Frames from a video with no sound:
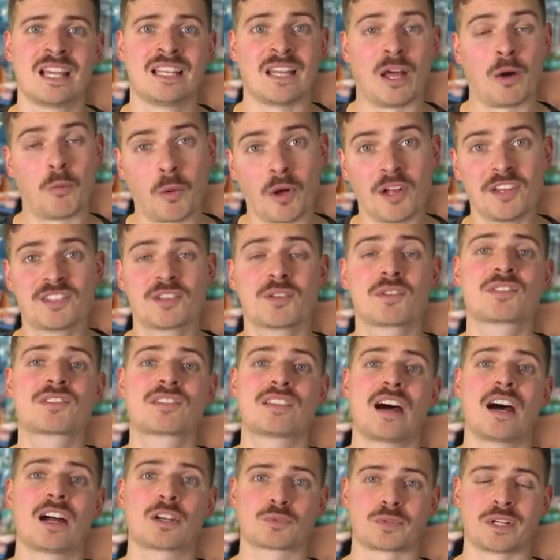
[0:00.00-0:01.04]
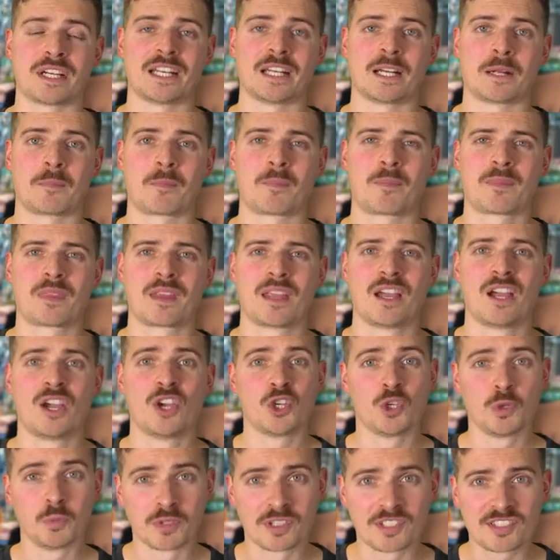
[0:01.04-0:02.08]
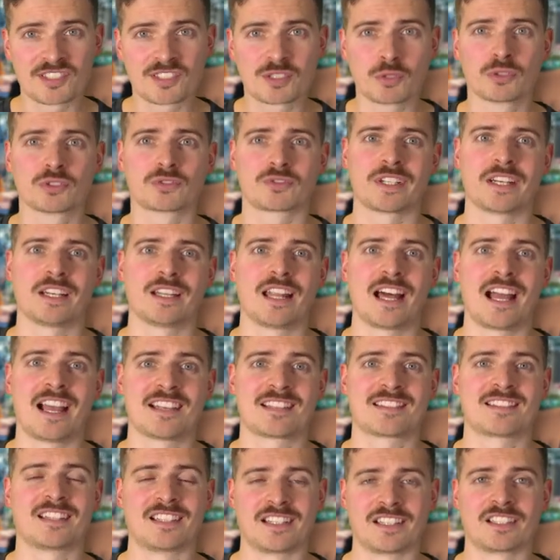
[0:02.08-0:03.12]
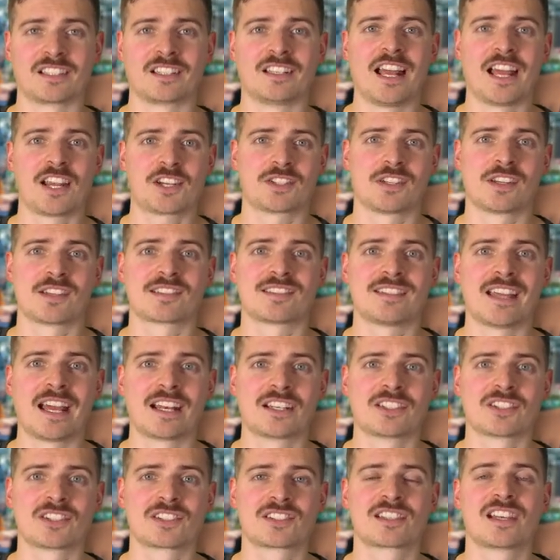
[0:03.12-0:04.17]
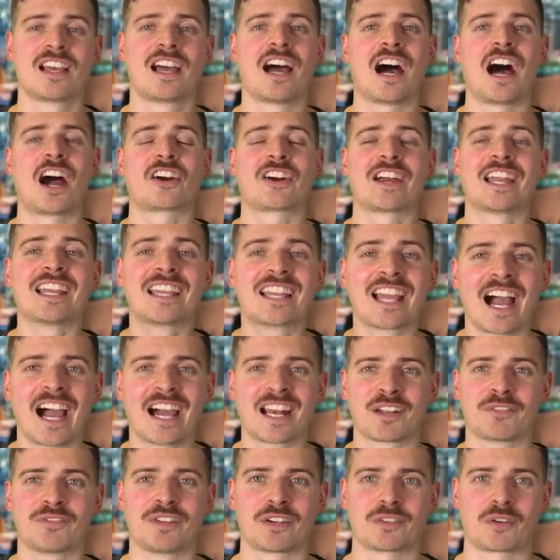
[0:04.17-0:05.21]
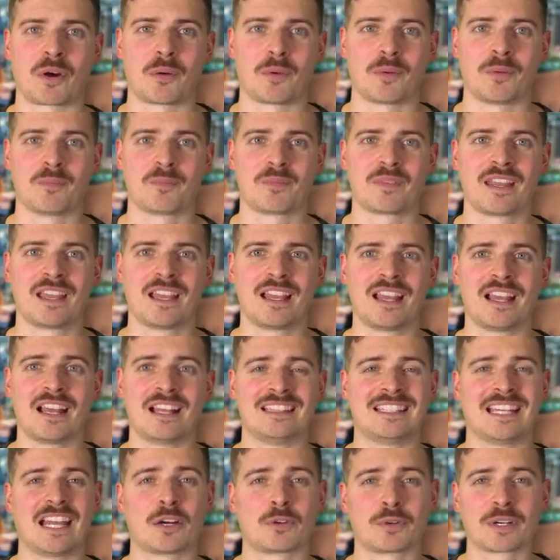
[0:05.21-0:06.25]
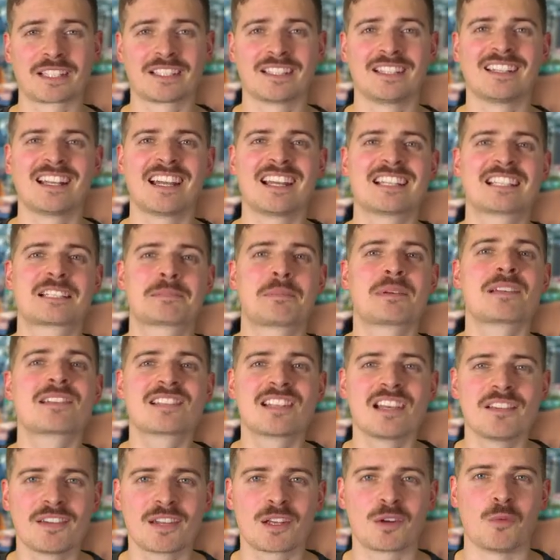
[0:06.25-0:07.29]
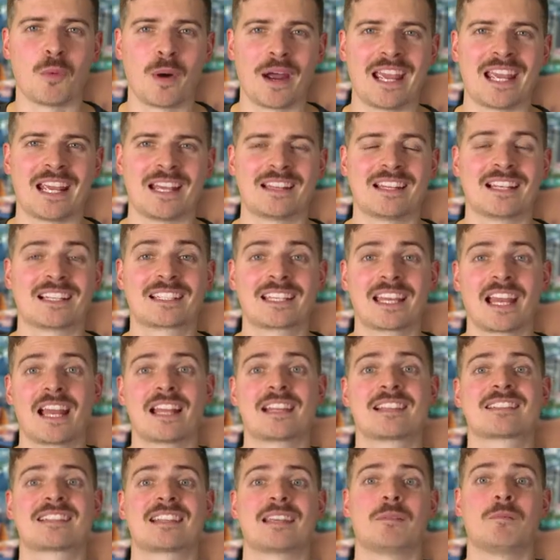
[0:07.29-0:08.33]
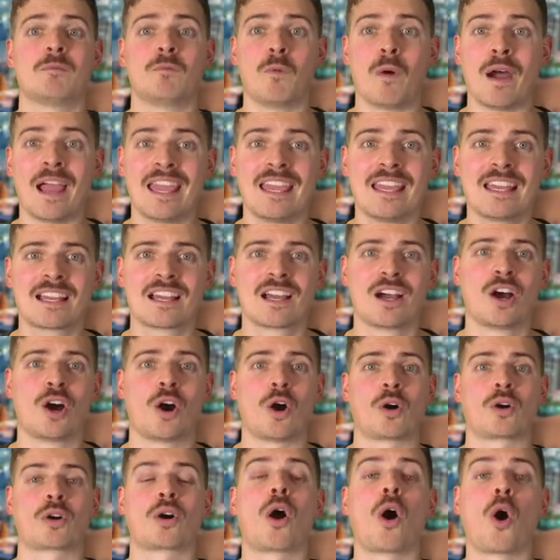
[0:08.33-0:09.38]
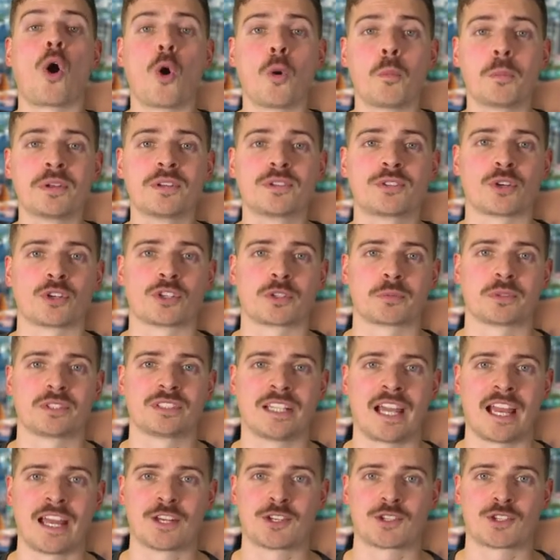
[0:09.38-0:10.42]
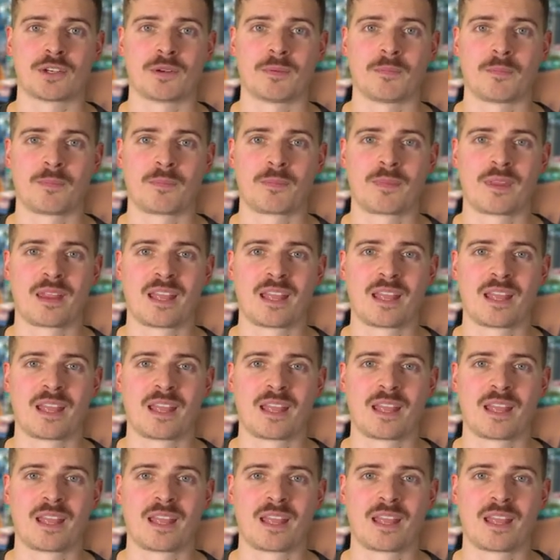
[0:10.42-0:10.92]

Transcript: Now, once you start reading, you will soon realize that international standards are a kind of their own. They are written in a specific way that can seem vague or open to interpretation.